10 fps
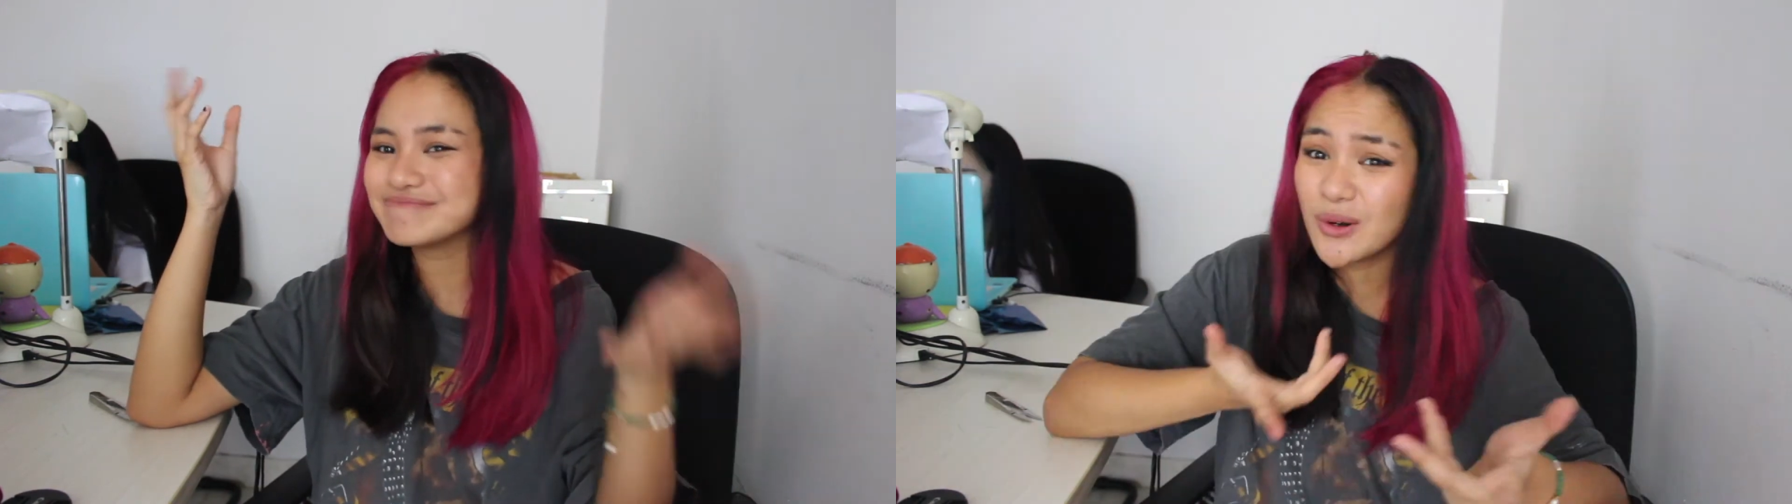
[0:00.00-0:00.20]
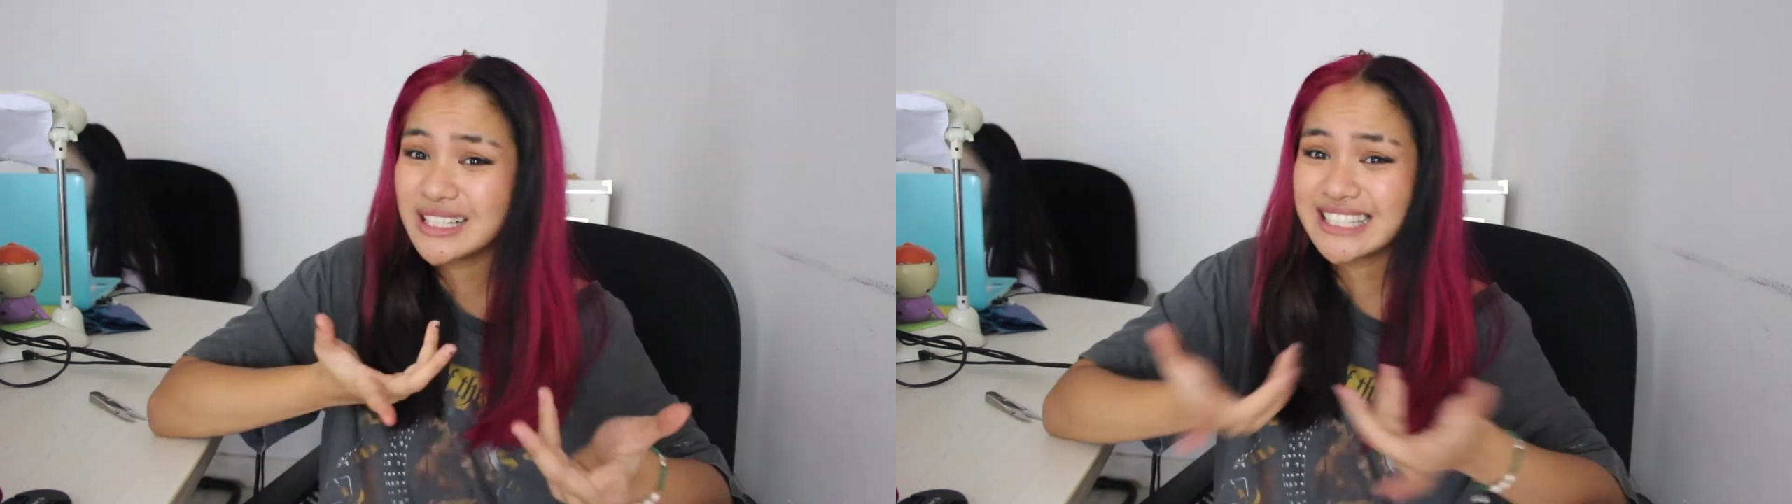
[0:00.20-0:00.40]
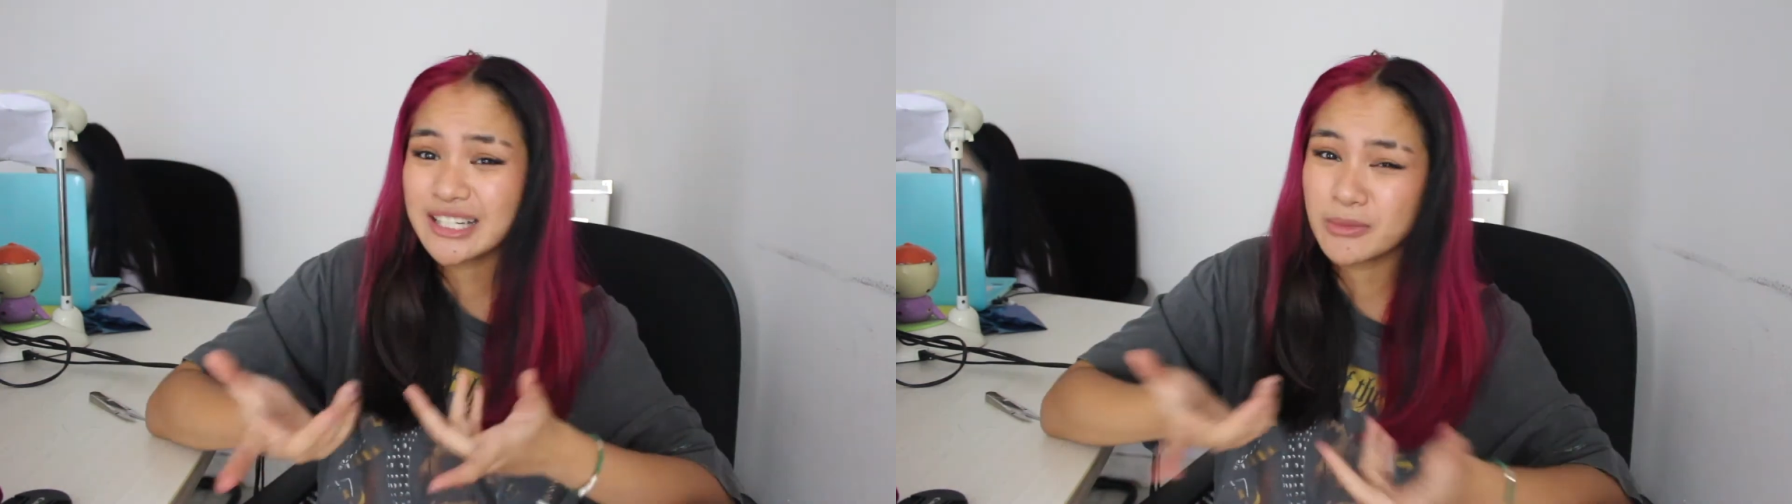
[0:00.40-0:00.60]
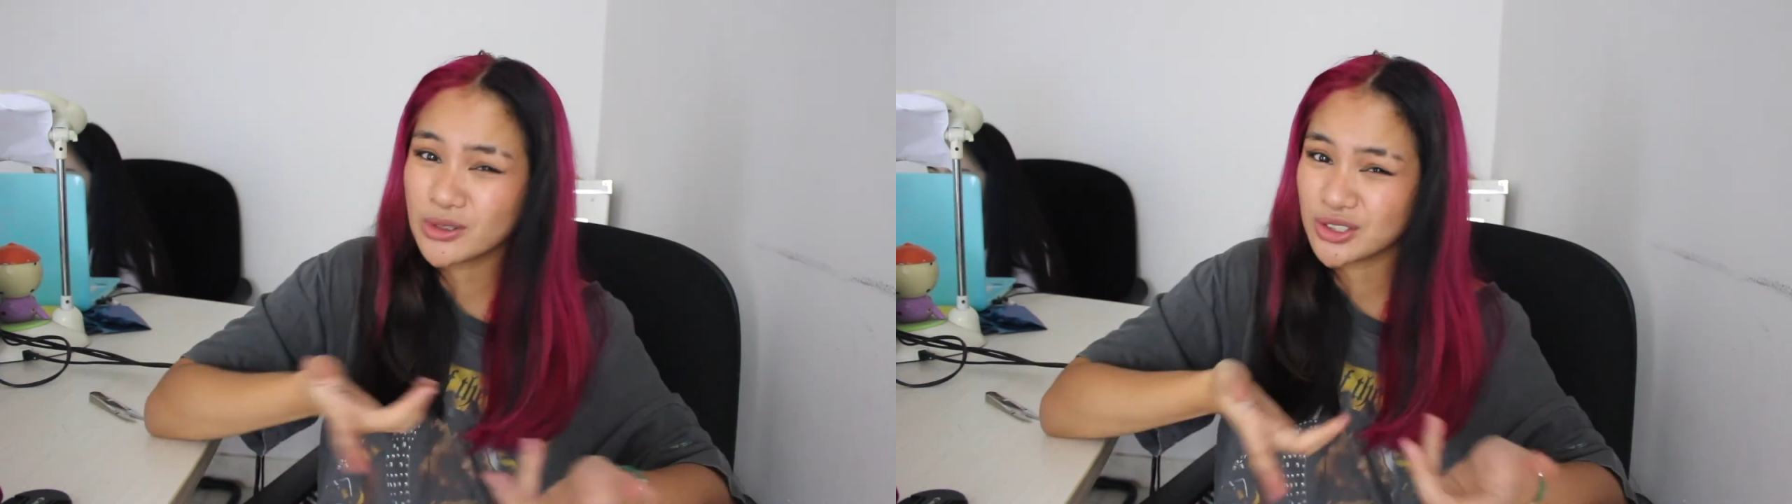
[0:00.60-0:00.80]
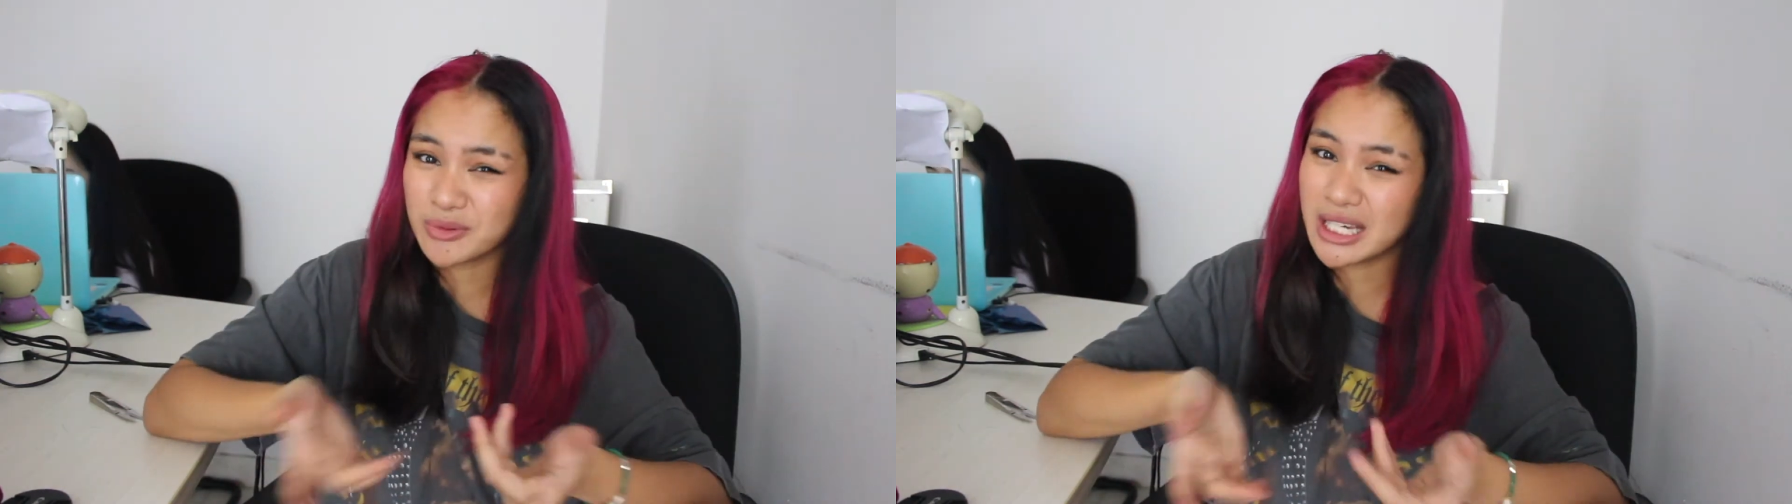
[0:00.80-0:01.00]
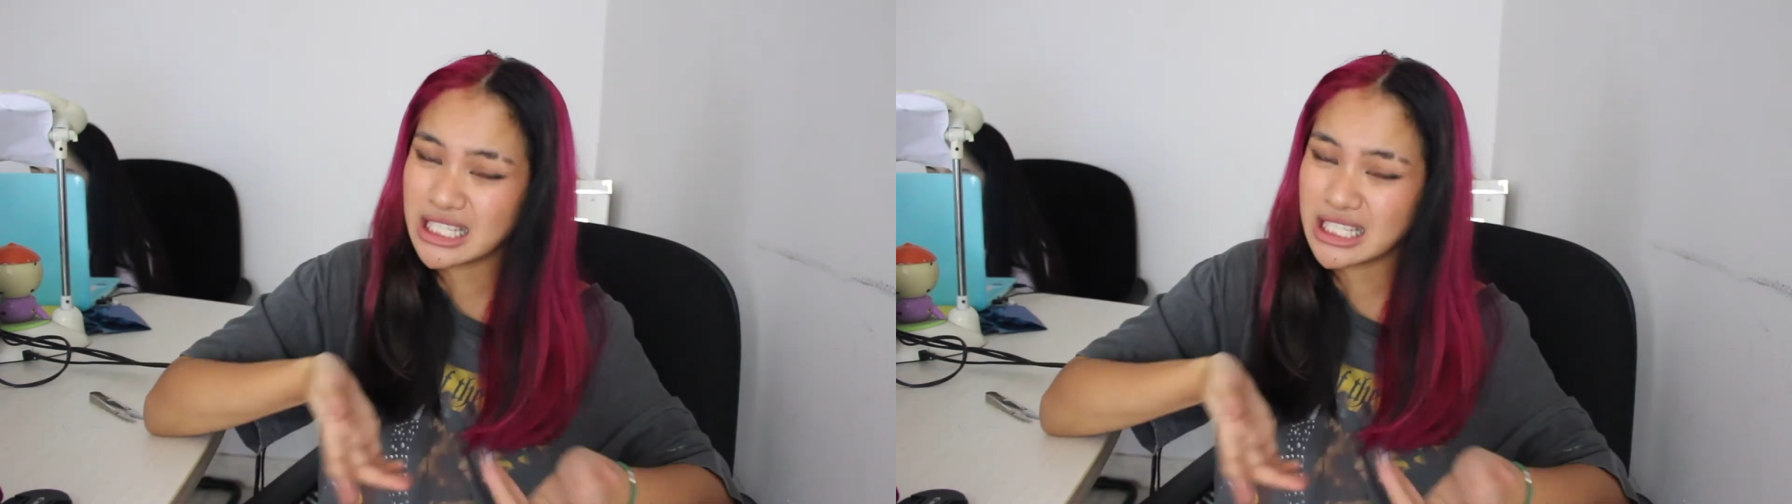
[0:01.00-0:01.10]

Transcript: So I take most of my